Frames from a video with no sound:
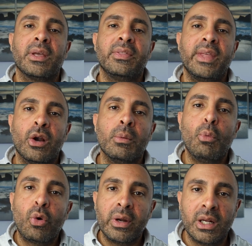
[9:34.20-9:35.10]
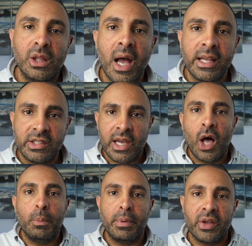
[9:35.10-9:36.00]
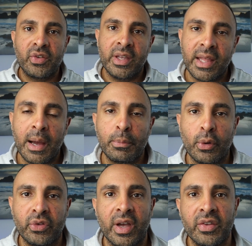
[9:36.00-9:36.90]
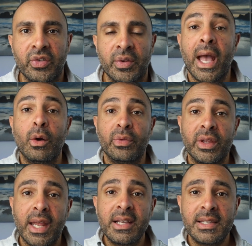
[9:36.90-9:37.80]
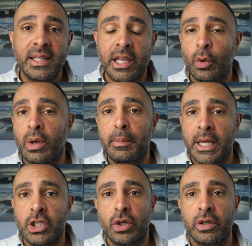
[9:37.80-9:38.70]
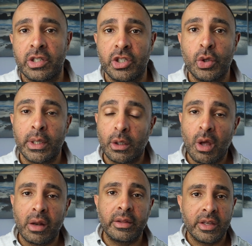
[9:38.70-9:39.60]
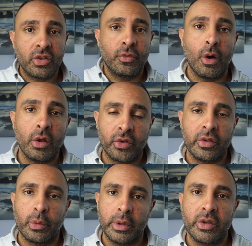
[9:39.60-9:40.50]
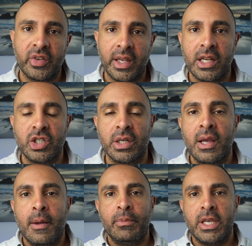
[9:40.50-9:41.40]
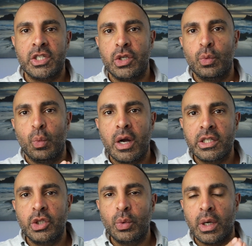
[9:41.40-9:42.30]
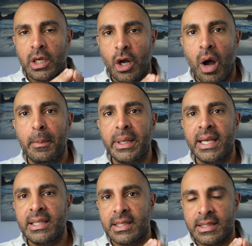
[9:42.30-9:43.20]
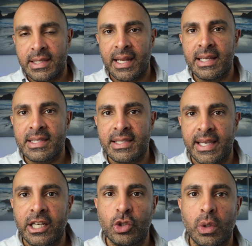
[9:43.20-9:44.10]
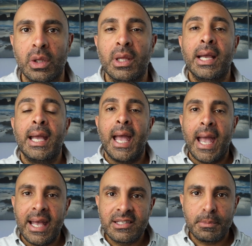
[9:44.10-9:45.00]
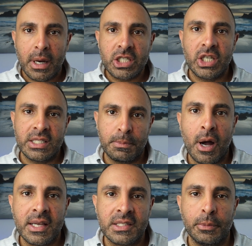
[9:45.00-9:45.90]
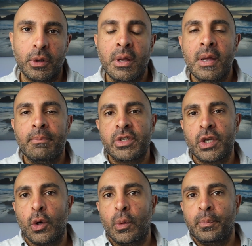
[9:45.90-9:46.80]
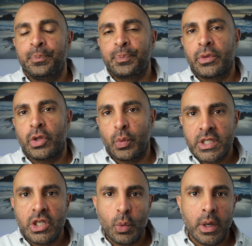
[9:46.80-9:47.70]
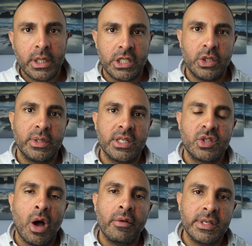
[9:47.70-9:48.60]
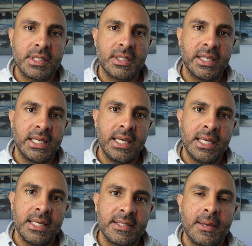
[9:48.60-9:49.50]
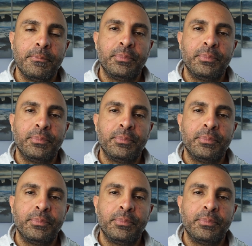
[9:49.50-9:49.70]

They are more inclined to help us in that process. Now, the next thing that you want to make sure to do, and a lot of this falls on the real estate agent, is you want to accommodate the tenant schedule as much as possible. So the reason you want to do this, obviously, is